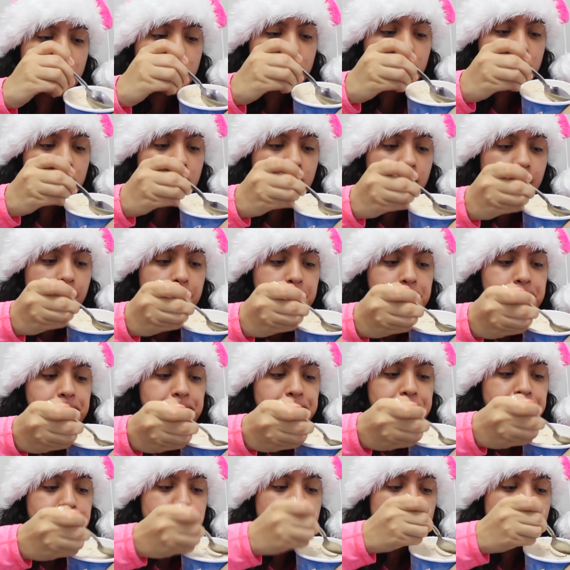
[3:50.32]
I don't think.
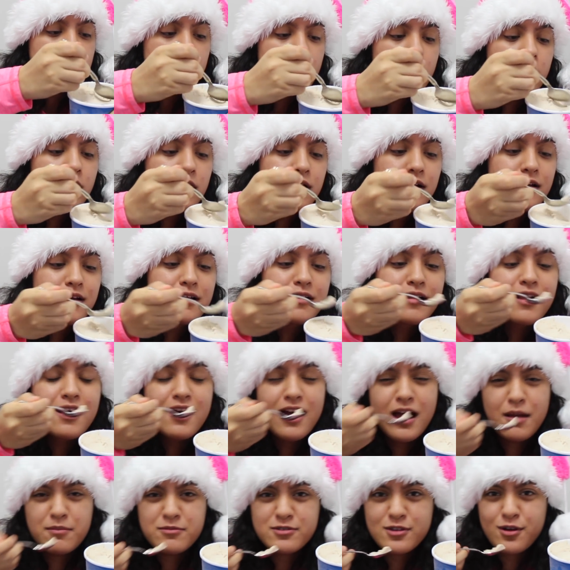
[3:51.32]

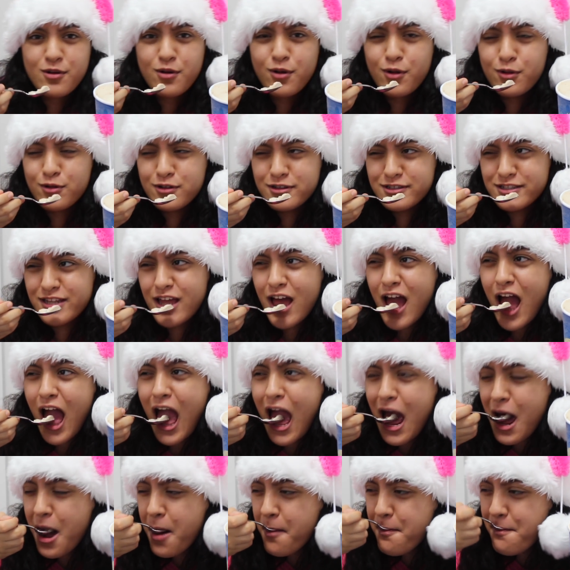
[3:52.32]
I'm so old.
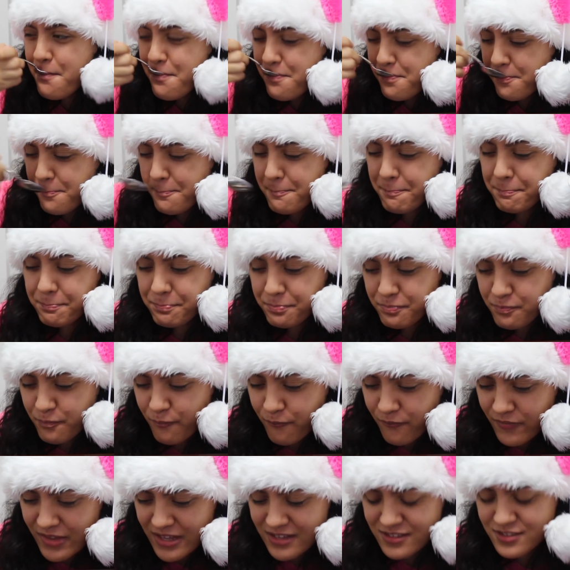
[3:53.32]

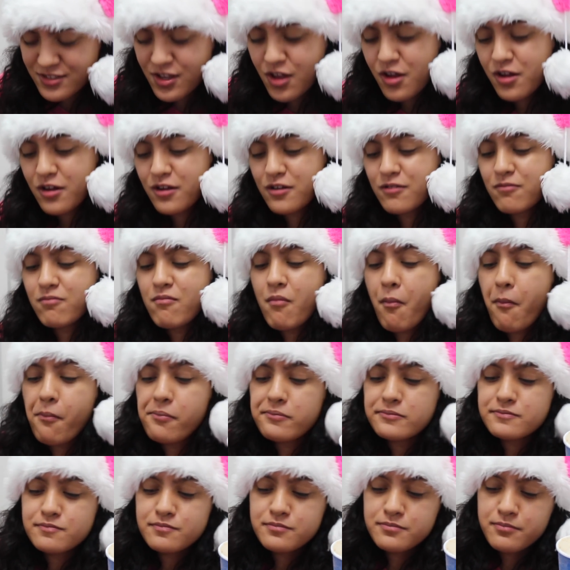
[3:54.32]
So
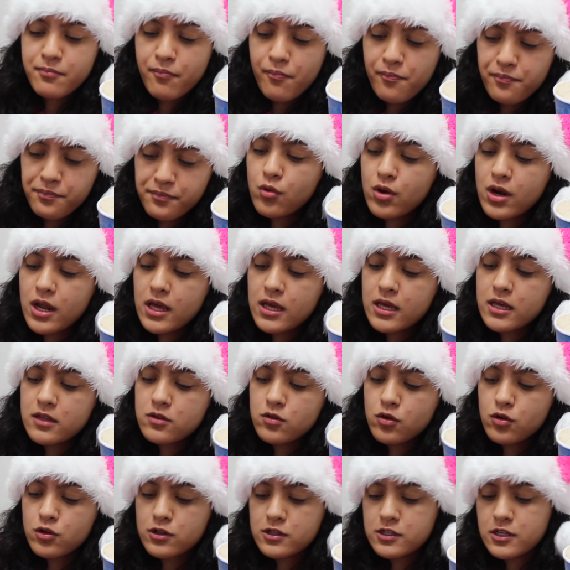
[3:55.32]
when I
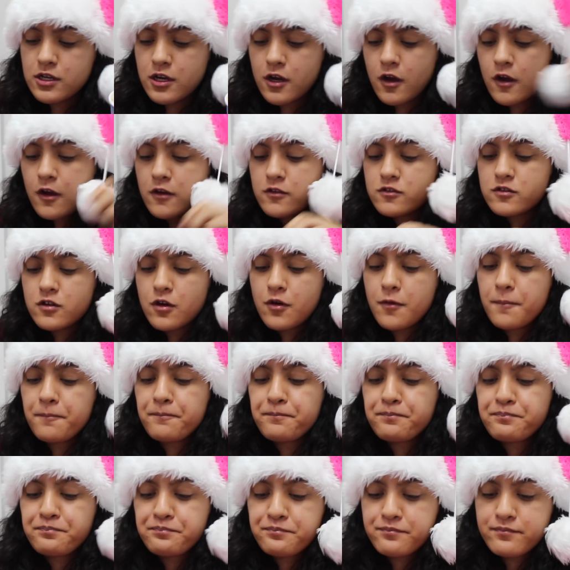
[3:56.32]
got older, so
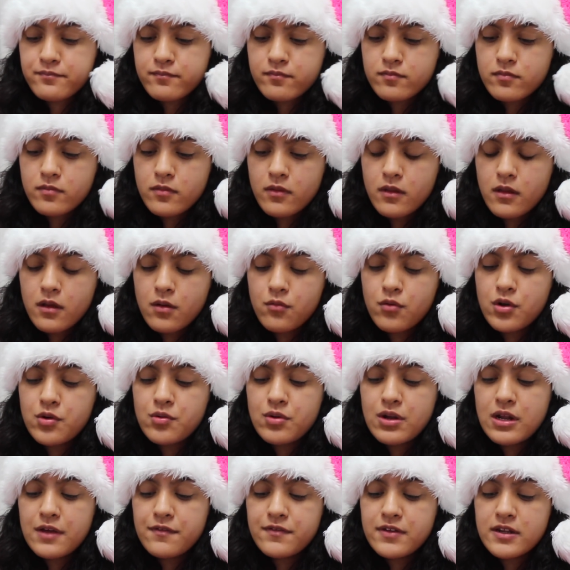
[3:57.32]
when
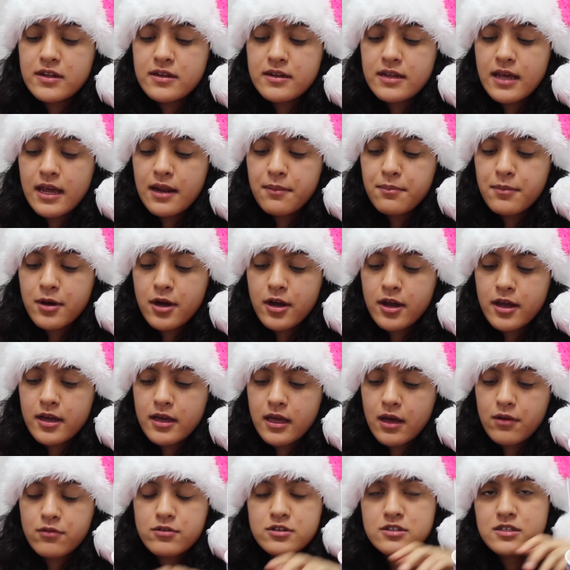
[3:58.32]
we lived in
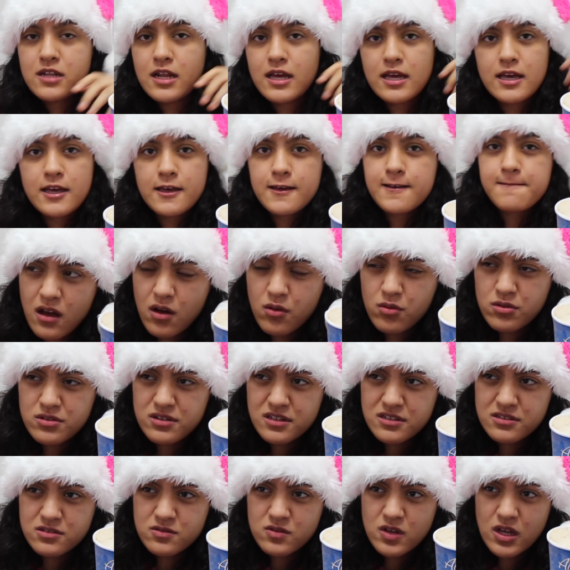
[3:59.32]
Denmark, I was like, how
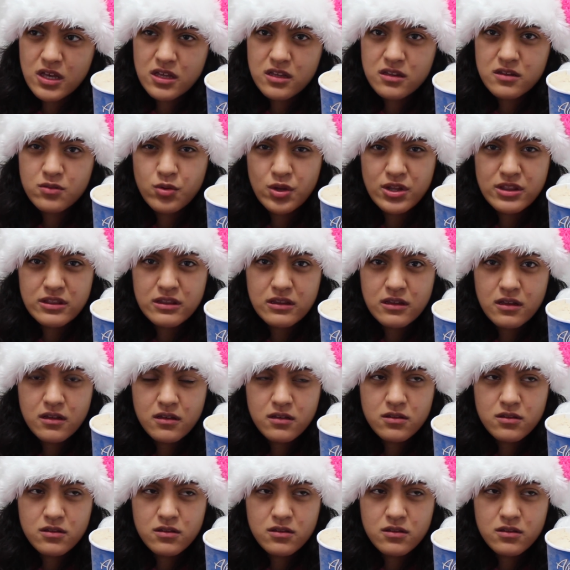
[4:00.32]
old was I? 20?